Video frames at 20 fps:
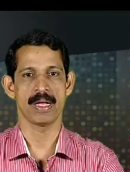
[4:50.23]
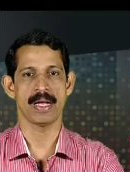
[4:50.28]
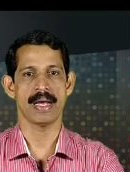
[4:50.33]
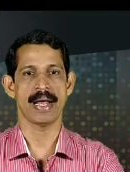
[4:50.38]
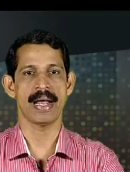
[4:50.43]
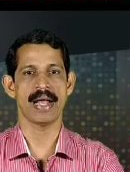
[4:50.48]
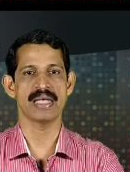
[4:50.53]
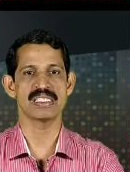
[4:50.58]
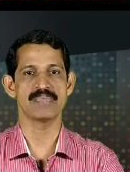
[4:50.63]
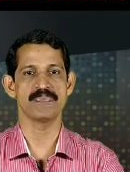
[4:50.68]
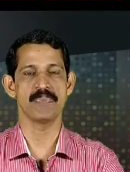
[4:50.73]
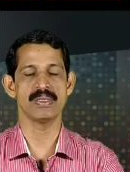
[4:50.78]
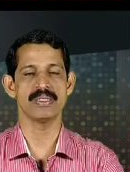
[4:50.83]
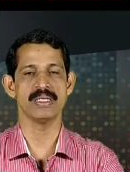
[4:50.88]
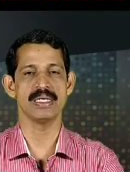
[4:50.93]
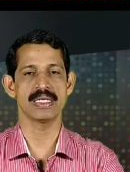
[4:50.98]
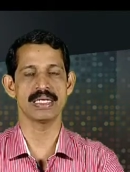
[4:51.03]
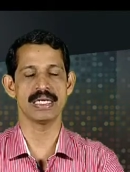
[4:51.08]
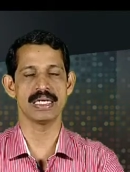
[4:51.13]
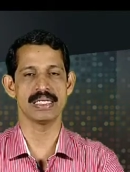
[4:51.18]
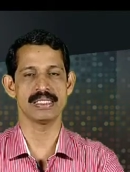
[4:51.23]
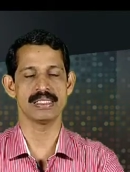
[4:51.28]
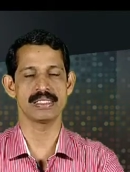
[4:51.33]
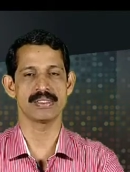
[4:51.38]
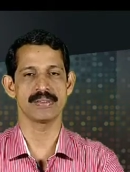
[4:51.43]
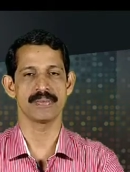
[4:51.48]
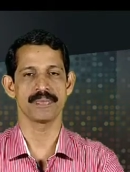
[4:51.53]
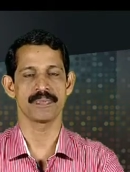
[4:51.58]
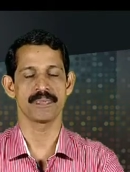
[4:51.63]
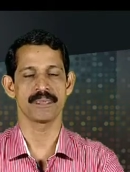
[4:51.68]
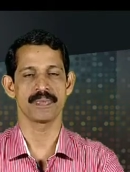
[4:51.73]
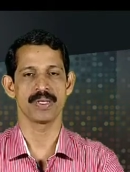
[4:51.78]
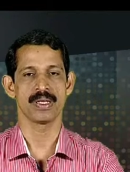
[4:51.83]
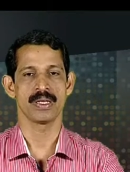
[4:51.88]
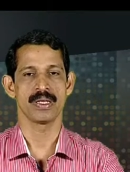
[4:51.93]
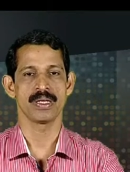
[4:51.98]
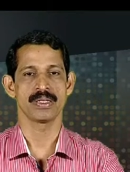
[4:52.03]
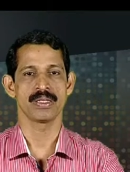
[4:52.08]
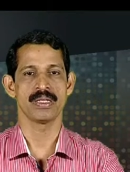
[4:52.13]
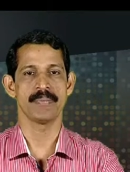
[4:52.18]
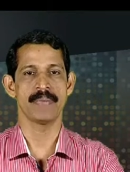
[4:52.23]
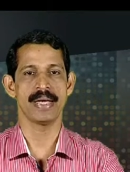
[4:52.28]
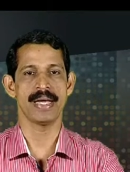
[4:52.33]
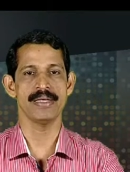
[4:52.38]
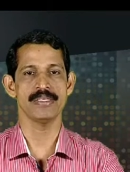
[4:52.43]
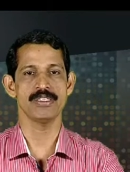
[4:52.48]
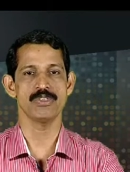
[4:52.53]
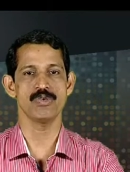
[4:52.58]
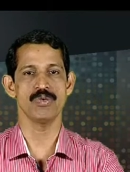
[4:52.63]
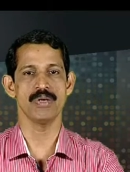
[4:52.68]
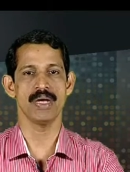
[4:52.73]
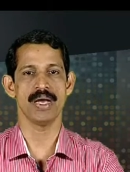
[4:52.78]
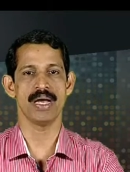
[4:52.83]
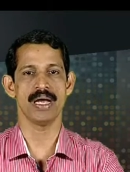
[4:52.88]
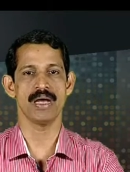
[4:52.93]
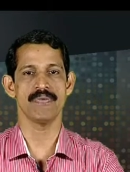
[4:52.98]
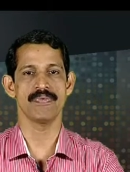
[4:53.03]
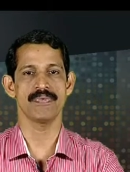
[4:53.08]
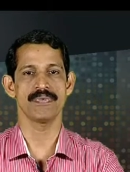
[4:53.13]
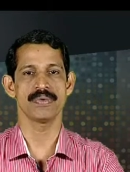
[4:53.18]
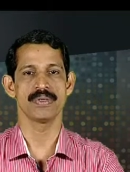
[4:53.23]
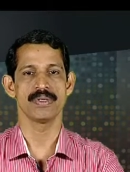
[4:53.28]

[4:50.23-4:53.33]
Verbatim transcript: As per the realists, the man should have